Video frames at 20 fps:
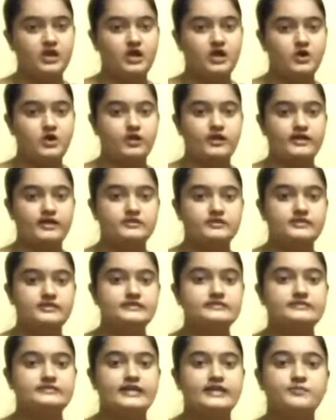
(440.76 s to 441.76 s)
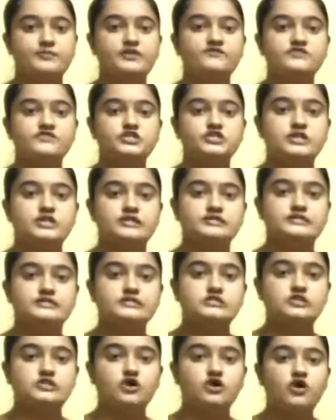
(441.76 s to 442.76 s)
Okay, this stamen which
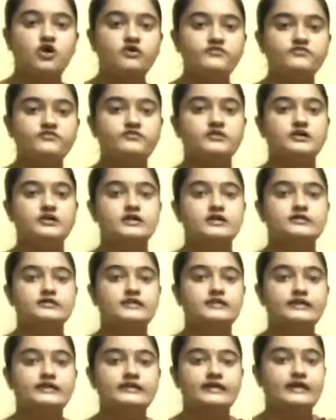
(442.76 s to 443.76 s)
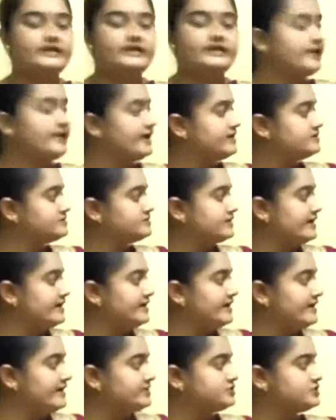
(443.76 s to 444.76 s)
consists of thin delicate
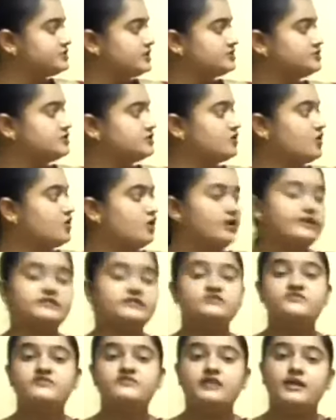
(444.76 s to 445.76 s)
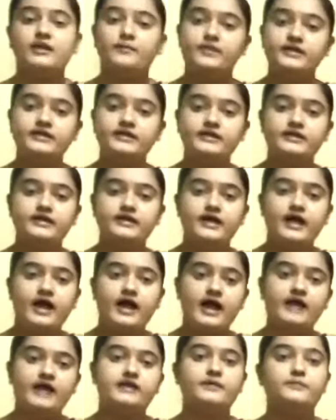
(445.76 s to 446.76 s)
thread-like structure called as filament
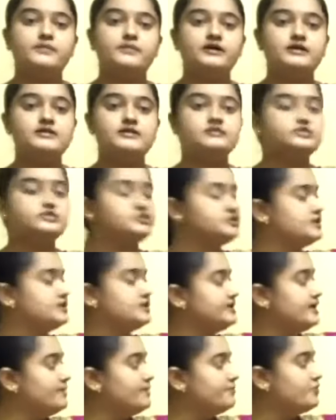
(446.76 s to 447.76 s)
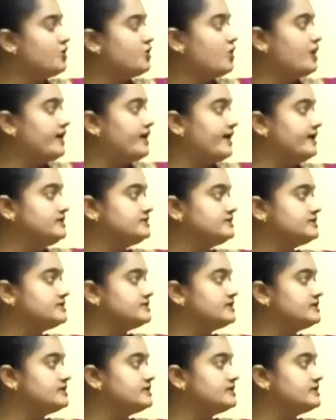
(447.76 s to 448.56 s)
and a bulged tip called as